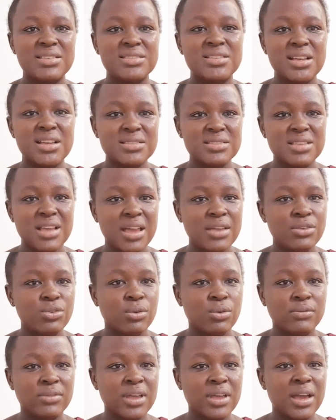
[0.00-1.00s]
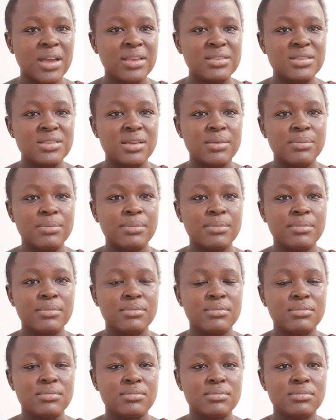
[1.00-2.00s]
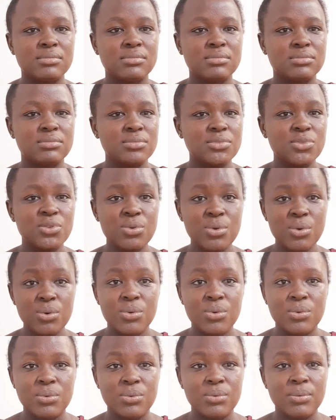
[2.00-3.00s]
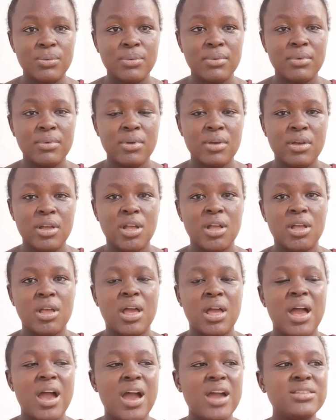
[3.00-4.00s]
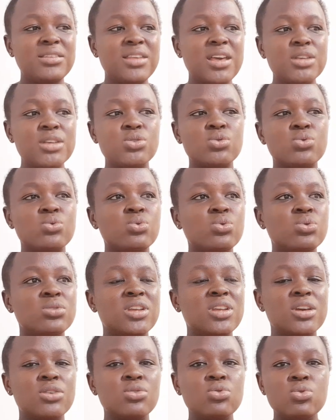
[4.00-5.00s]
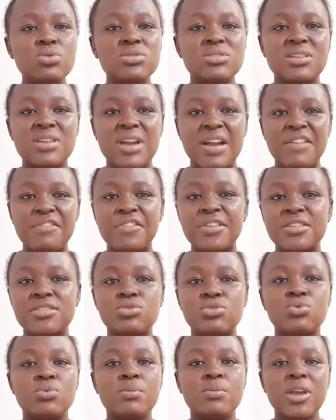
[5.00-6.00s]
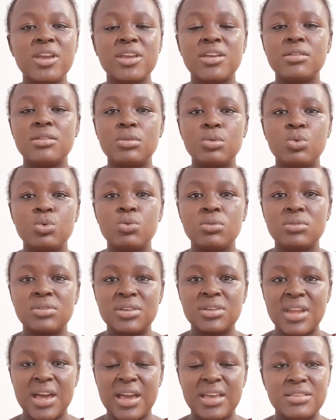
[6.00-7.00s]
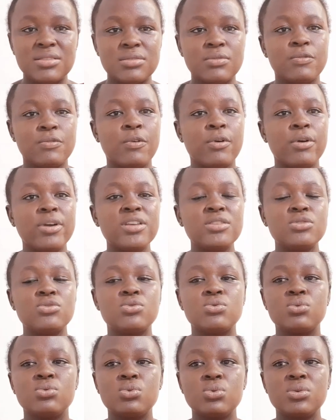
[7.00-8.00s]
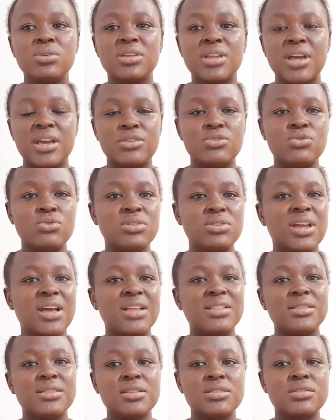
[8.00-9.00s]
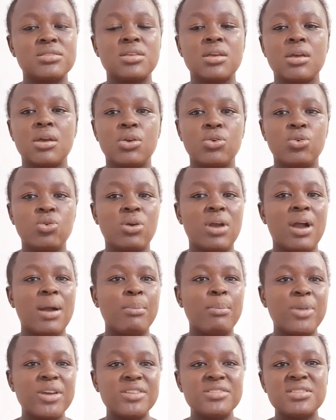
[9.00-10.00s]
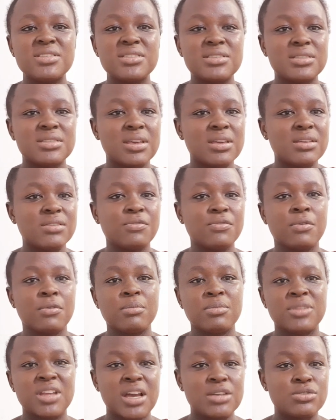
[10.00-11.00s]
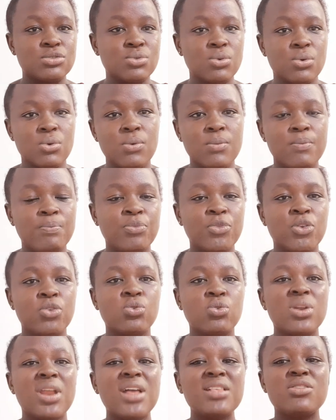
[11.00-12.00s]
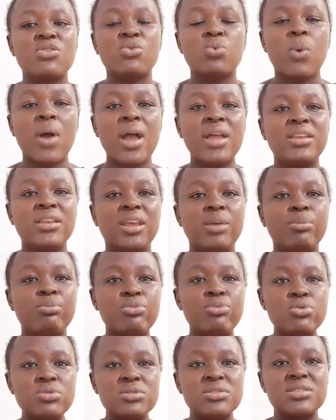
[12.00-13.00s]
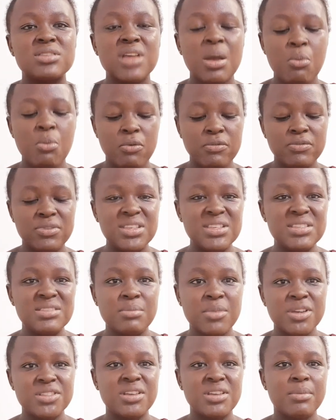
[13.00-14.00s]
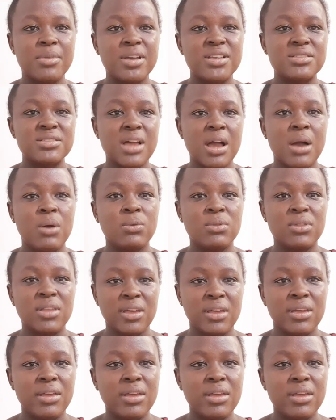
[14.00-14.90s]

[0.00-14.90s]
size of the item? No. And they too, they use graphics to make it look nice, for it to look nice, so that at least you can purchase things from their store. So that is why they put some of these measurements out there.